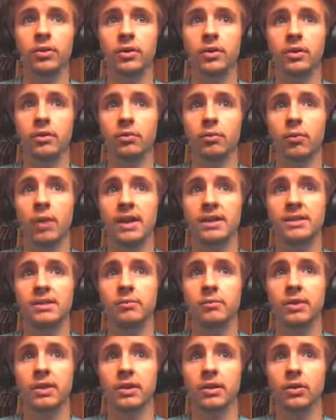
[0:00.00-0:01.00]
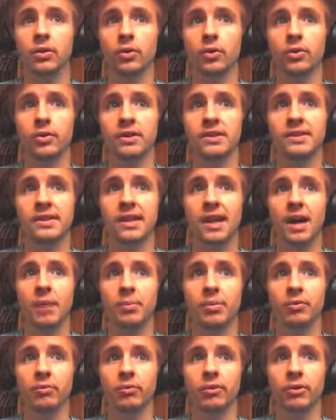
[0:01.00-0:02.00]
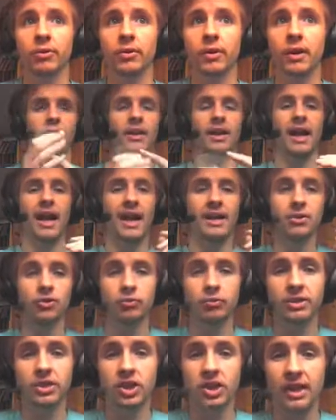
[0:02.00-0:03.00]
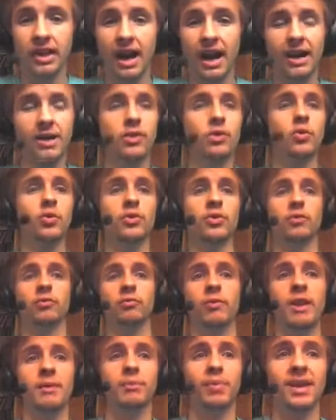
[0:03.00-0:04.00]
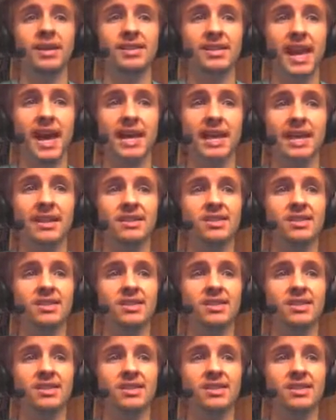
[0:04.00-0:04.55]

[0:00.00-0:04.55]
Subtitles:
and the way to win the north is the upper route. And originally I thought that red base had it